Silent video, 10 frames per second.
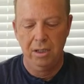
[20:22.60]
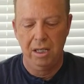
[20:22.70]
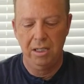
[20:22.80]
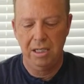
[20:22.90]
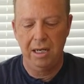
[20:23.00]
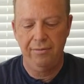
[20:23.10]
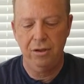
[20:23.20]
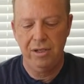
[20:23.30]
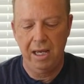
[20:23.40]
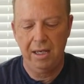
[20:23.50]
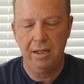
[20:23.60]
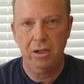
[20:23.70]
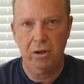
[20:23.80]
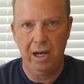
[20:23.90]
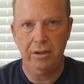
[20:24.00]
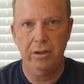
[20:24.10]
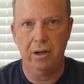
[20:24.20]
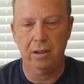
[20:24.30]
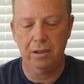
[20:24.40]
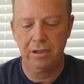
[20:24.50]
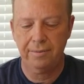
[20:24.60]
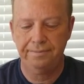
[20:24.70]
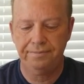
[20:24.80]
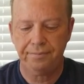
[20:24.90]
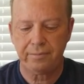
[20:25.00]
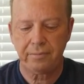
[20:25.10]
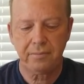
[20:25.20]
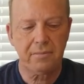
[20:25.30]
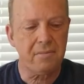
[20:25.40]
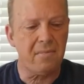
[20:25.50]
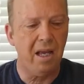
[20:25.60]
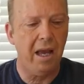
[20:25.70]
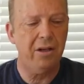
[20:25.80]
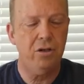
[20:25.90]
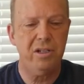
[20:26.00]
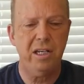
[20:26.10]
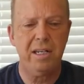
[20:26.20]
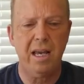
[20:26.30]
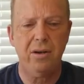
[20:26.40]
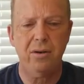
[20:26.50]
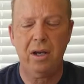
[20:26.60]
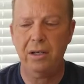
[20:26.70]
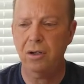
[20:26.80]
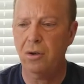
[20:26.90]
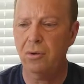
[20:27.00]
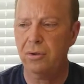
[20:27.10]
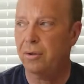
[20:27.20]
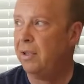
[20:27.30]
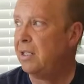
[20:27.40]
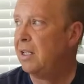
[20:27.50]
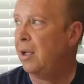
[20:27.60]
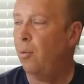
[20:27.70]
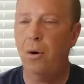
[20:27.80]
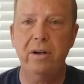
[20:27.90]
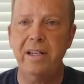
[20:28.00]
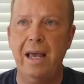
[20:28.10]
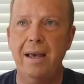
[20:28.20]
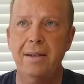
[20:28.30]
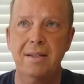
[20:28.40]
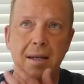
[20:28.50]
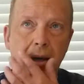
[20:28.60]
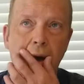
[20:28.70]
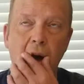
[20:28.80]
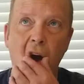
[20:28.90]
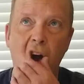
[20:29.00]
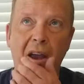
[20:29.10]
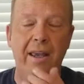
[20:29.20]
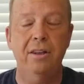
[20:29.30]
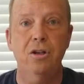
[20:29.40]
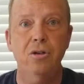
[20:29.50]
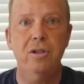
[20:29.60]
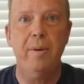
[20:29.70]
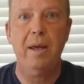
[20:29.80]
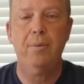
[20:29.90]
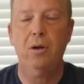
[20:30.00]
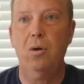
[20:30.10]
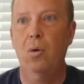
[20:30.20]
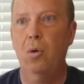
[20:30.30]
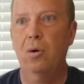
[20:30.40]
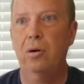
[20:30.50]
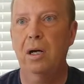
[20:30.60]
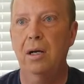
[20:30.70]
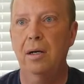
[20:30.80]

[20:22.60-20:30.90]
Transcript: Instead, if you take your $100 and you sit down and you go through, let's say, want ads in the newspaper, or